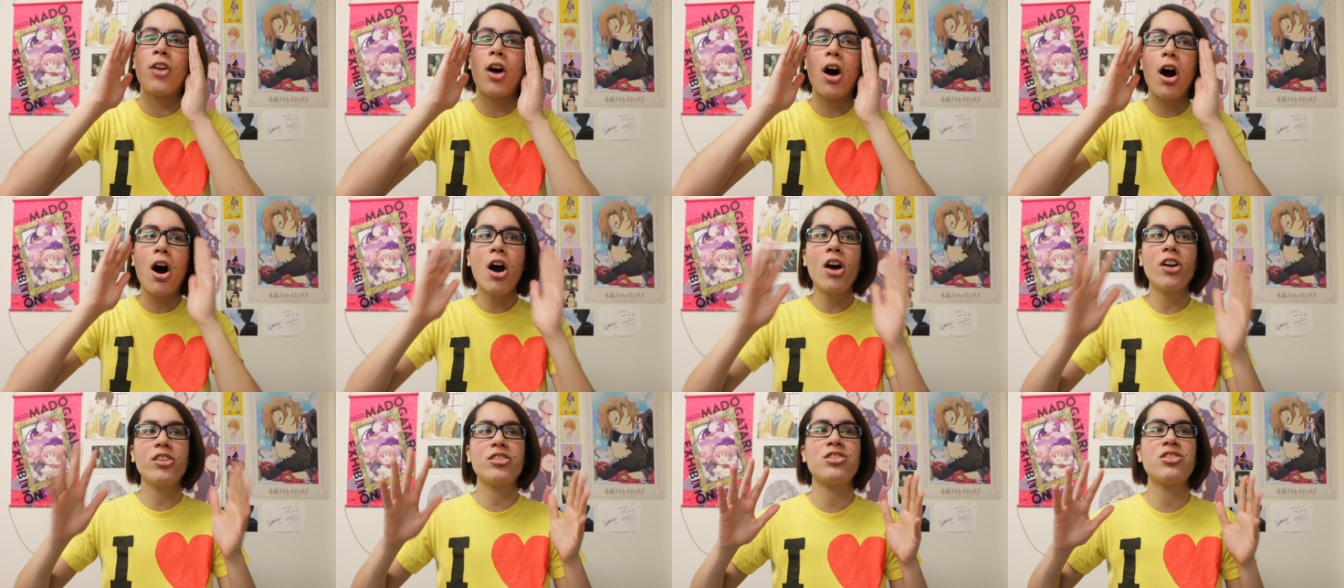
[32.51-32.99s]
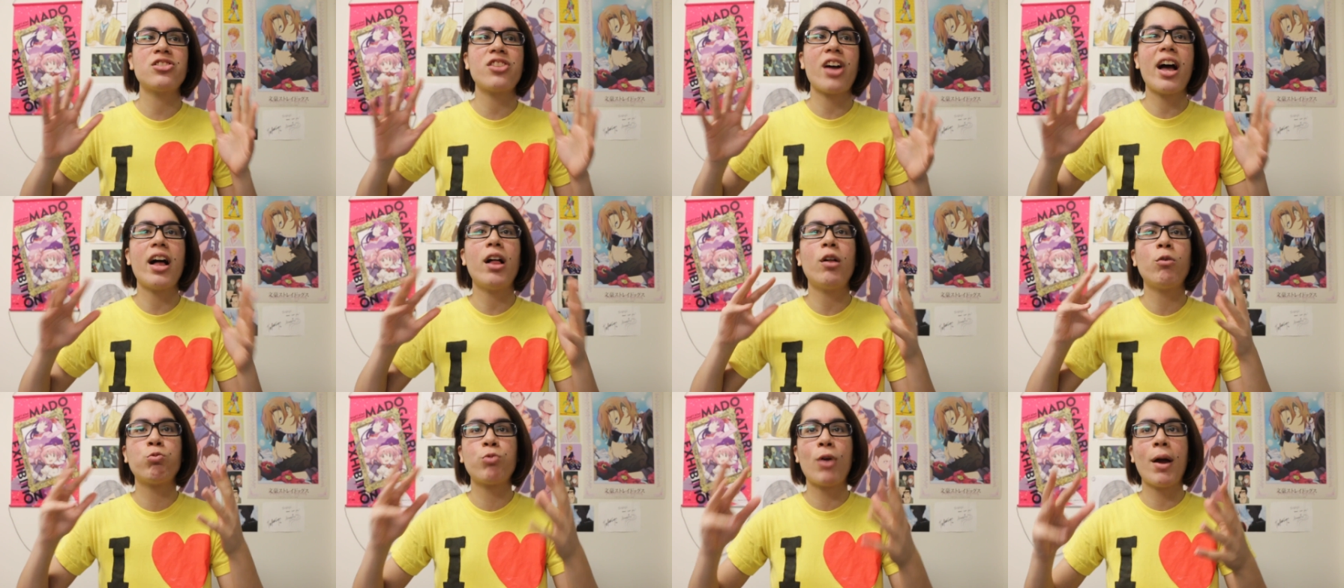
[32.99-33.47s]
The art
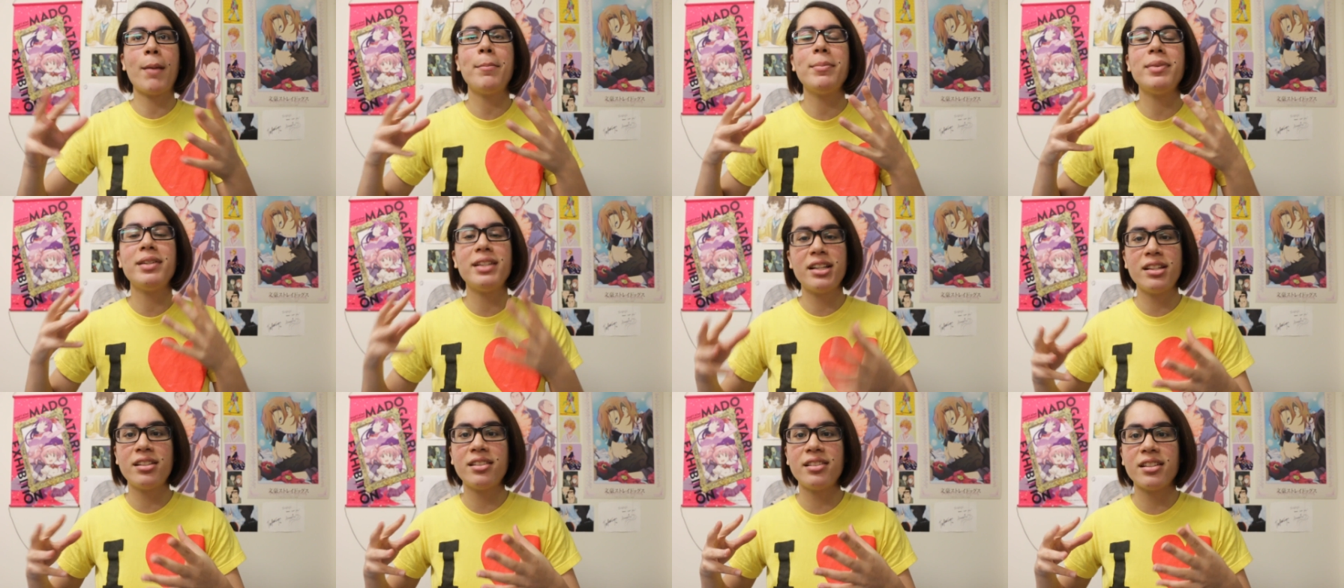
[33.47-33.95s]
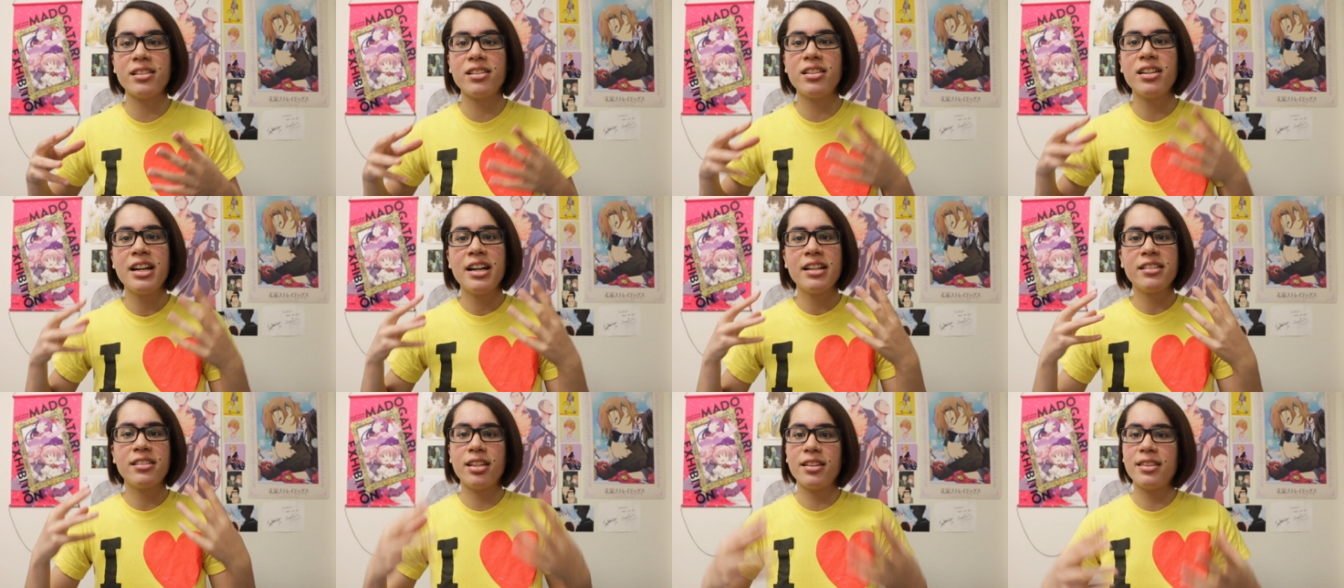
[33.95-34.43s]
style reminiscent
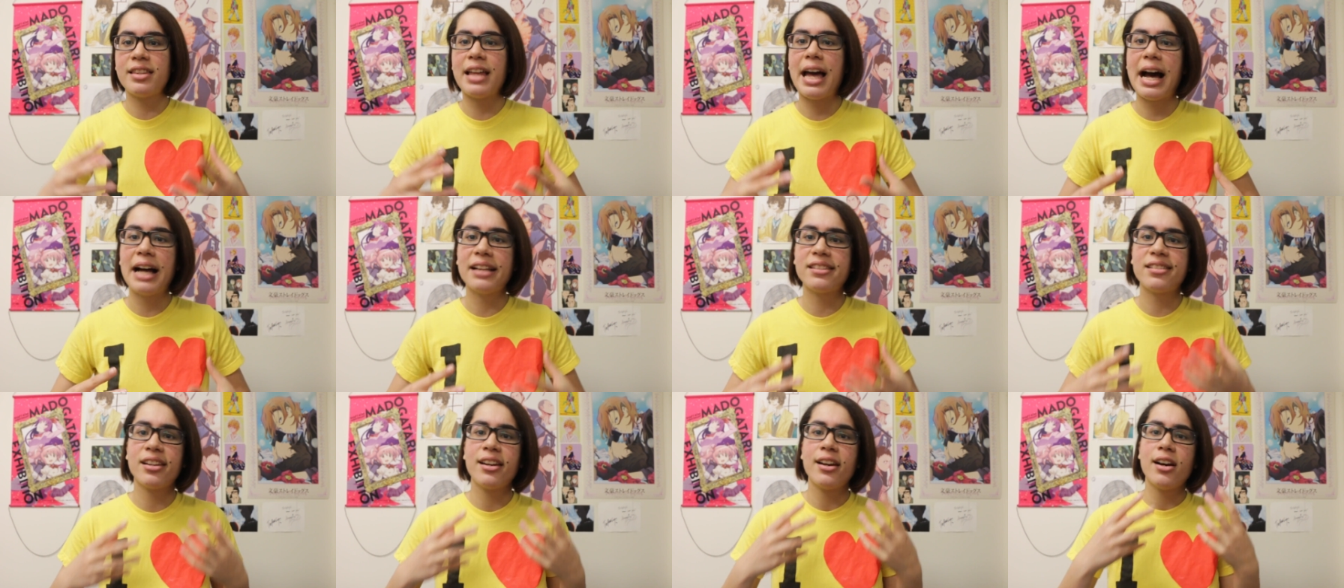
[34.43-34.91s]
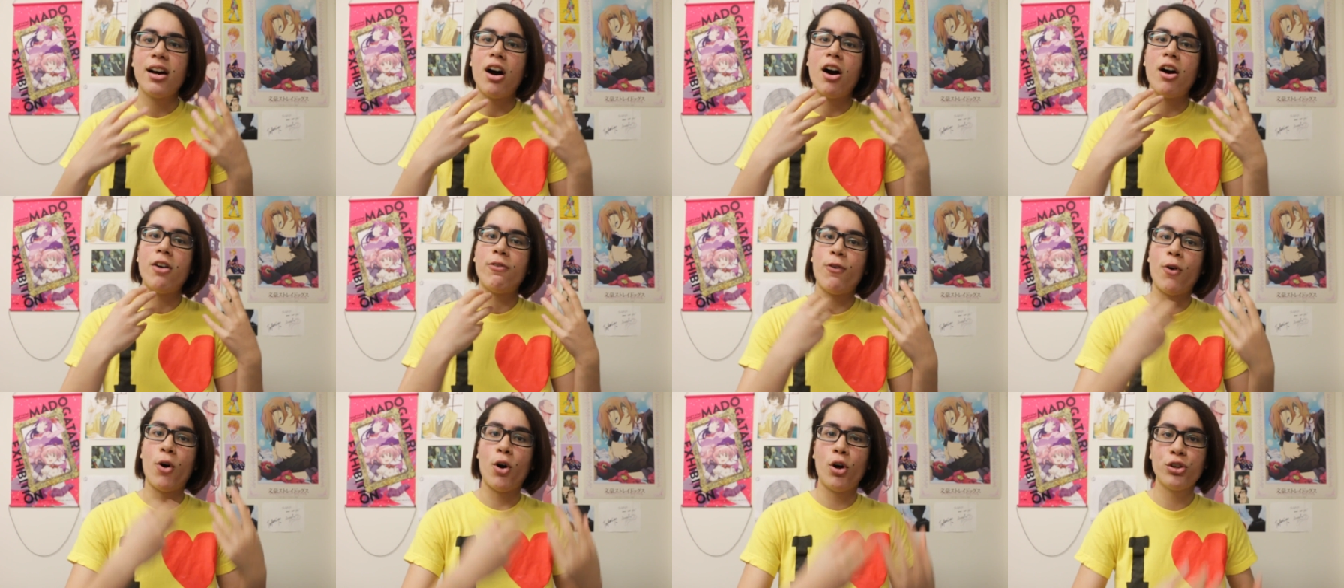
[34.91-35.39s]
to that
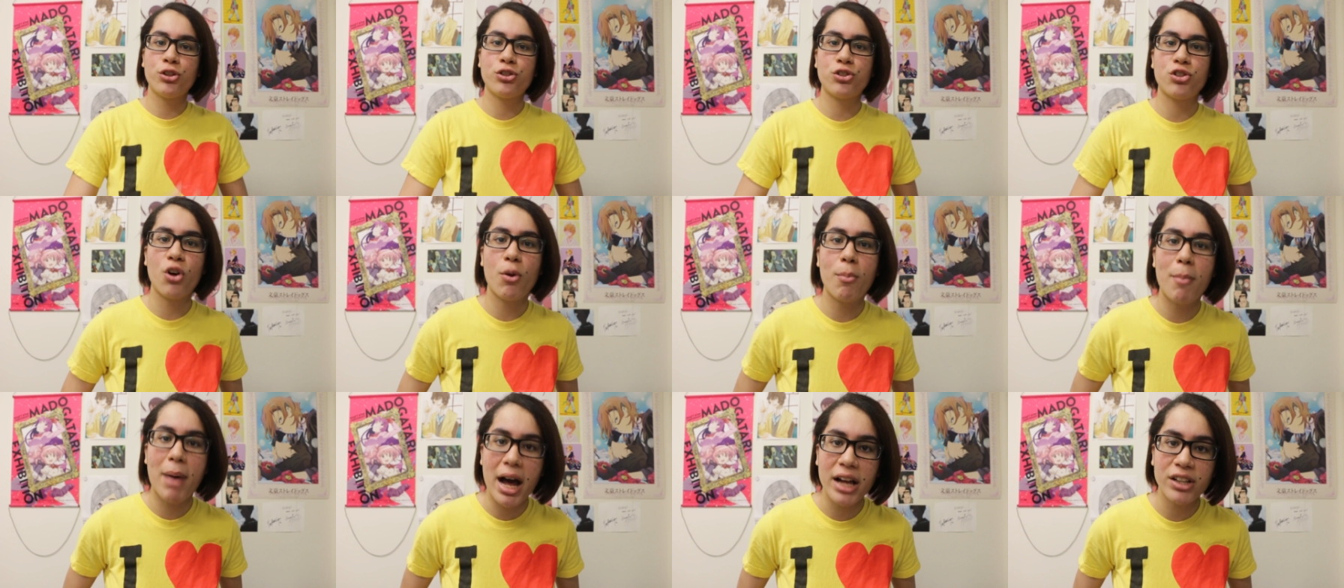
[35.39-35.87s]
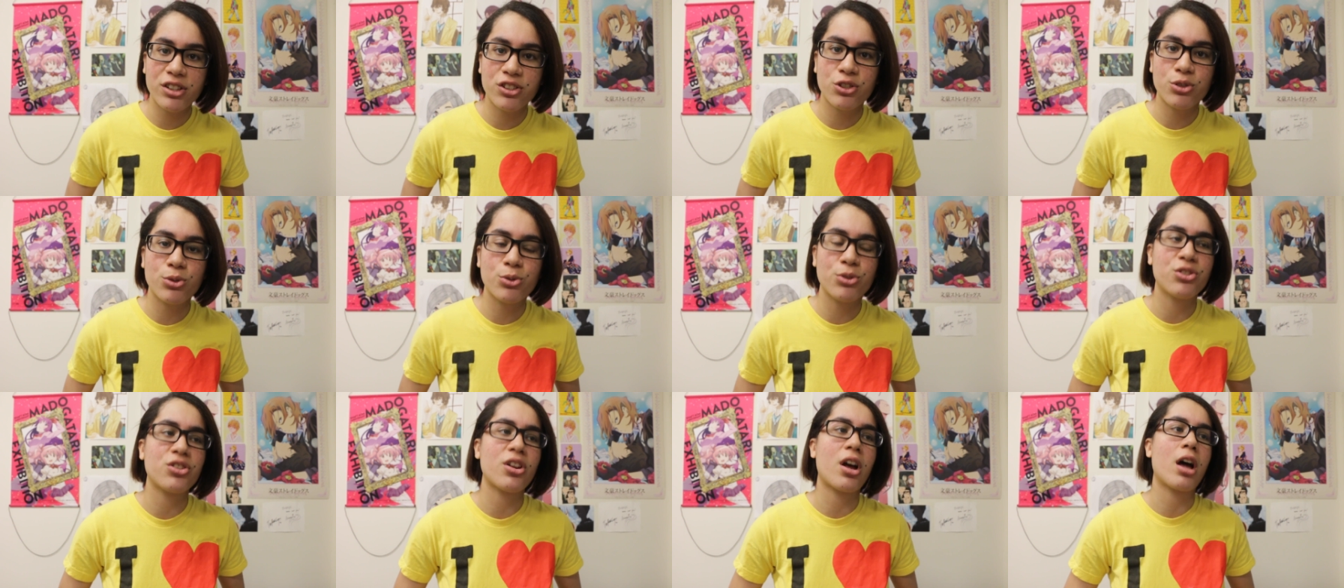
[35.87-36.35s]
of
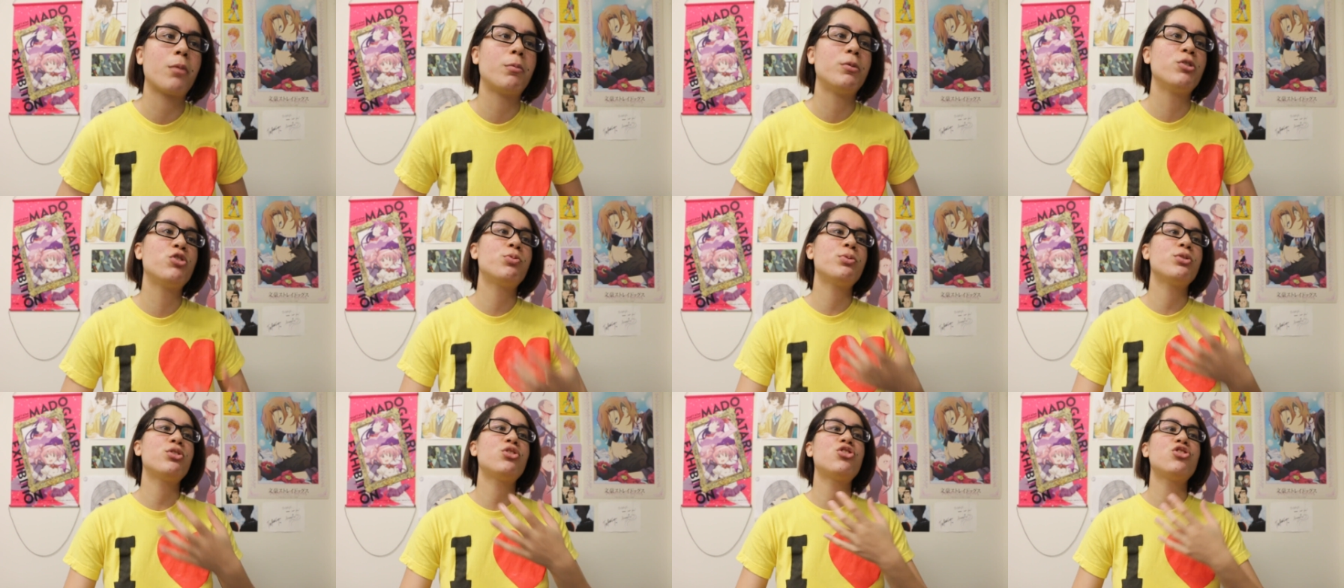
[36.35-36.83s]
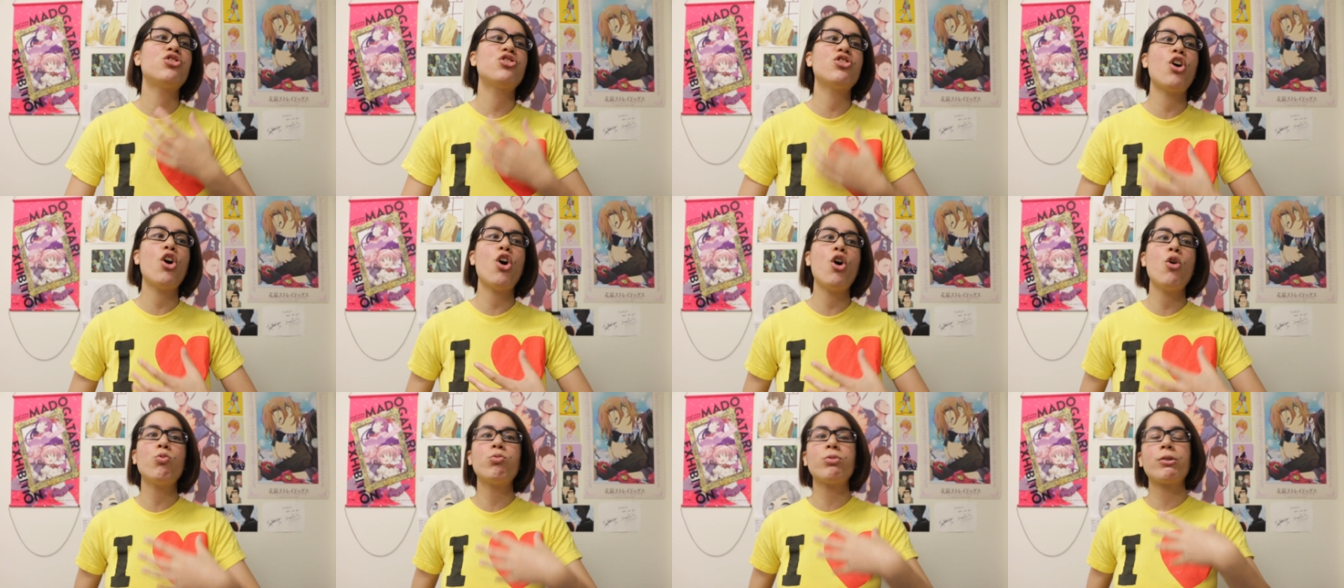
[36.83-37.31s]
Osomatsu-san, which was
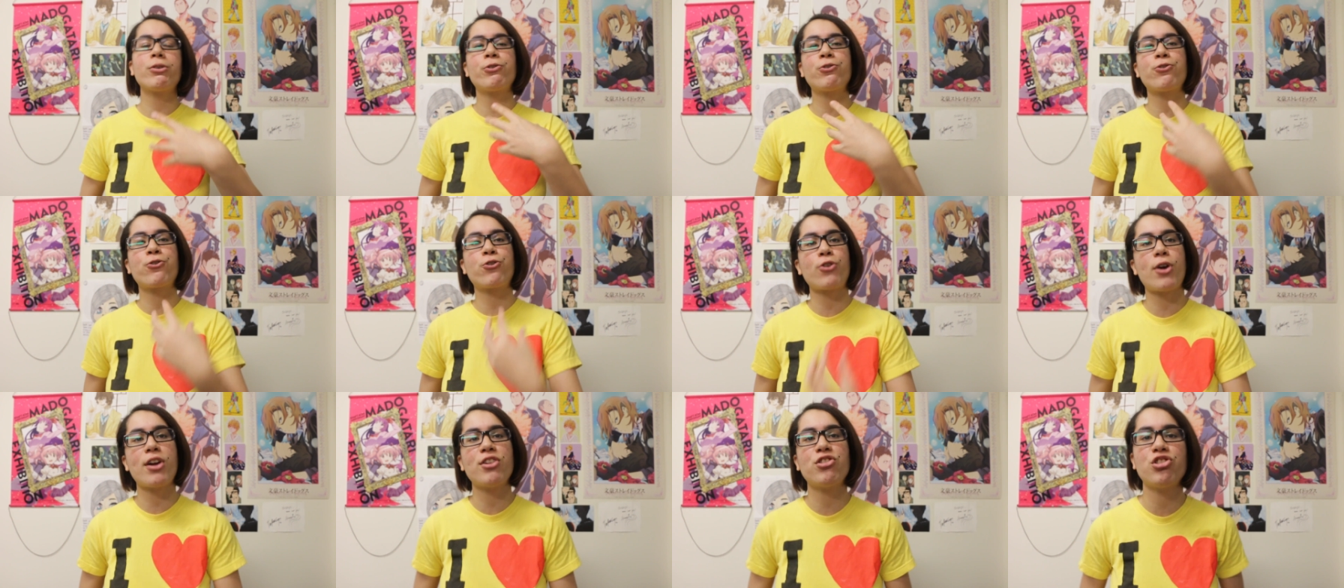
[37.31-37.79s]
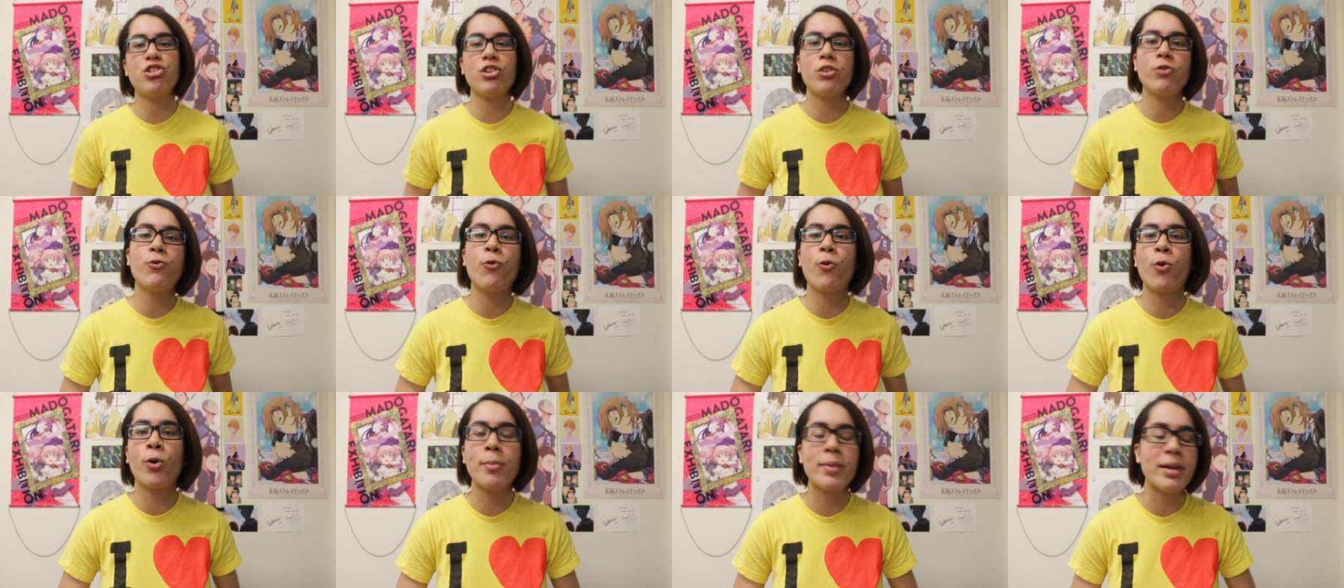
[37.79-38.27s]
so refreshing
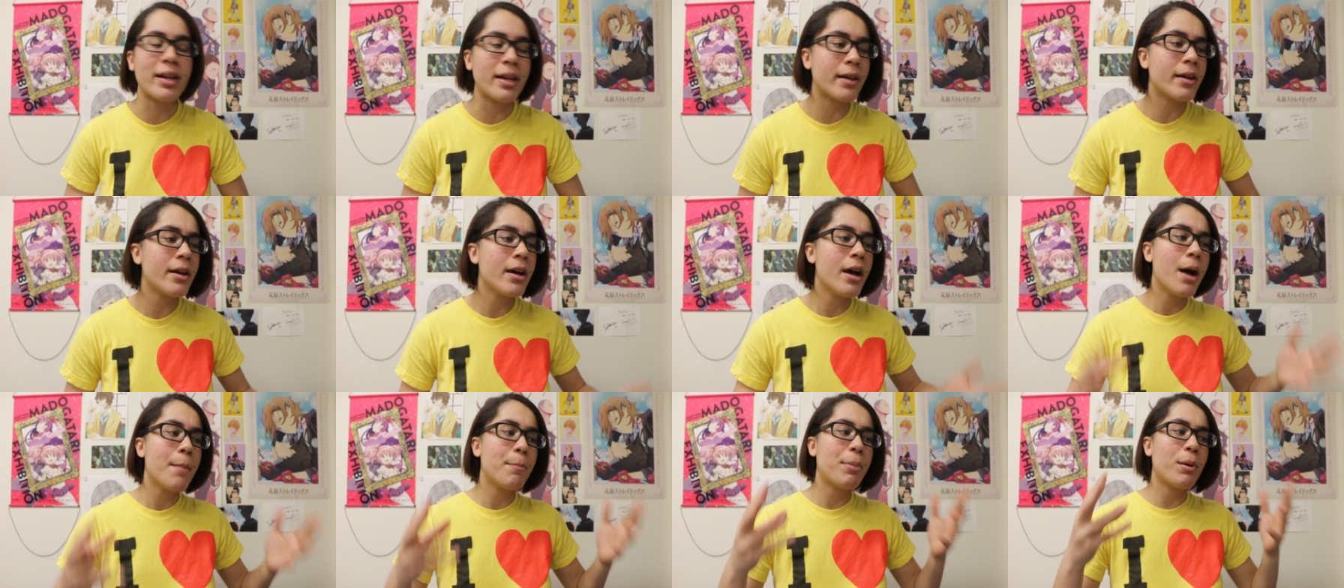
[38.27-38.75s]
for me.